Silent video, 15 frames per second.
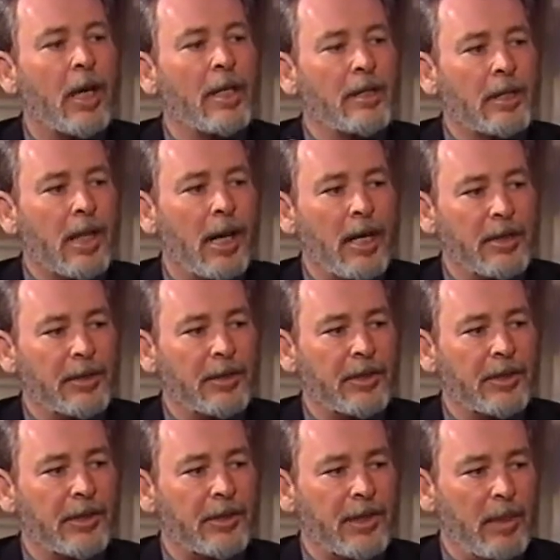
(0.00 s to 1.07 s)

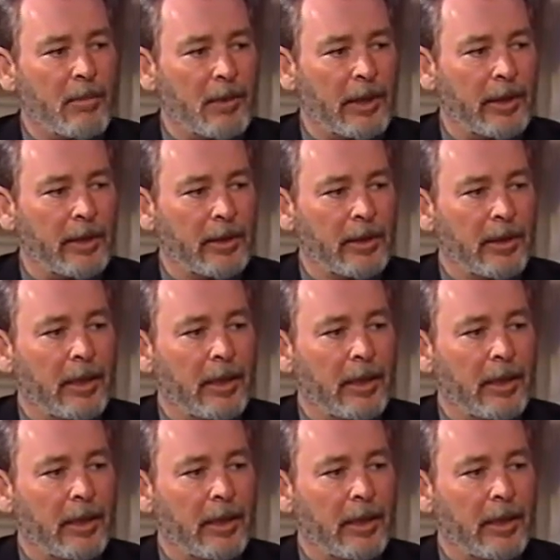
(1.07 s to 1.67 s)
unconscious assembly.